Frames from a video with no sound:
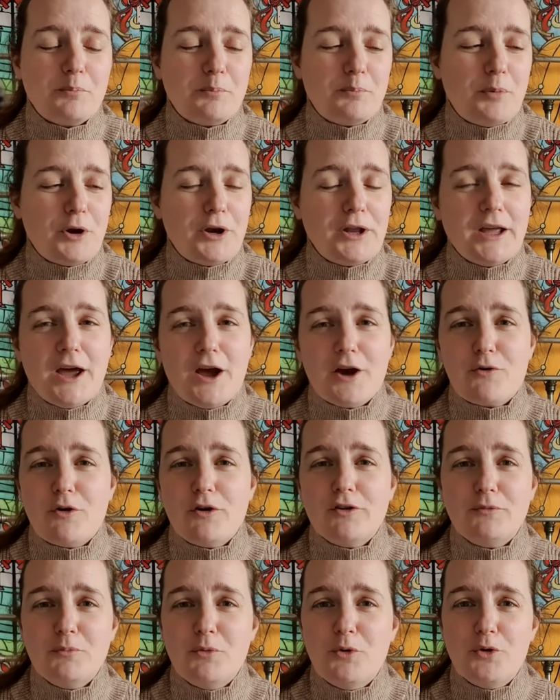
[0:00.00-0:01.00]
putting it
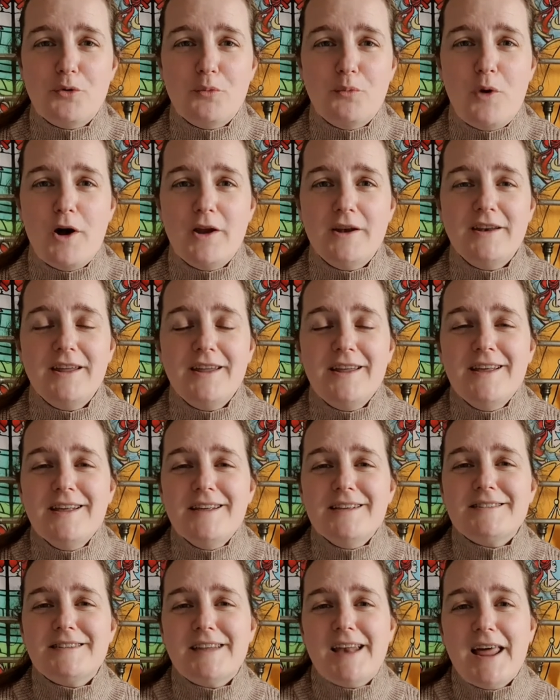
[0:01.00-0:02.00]
across more than one
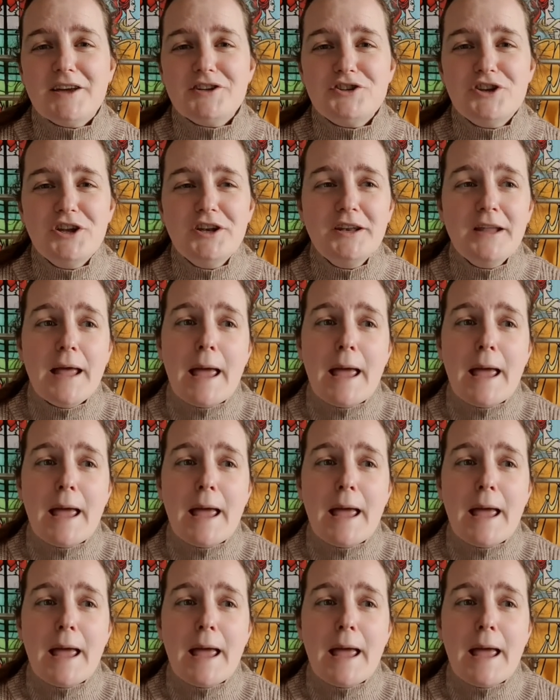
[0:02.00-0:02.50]
selection.